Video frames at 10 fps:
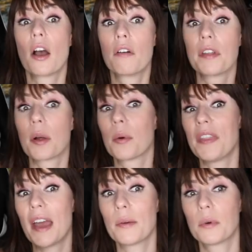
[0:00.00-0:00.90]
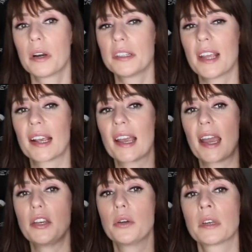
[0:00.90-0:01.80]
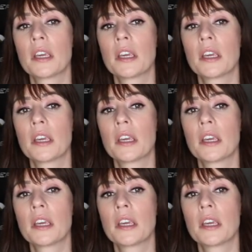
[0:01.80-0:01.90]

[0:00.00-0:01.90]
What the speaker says: over there, what is that guy doing?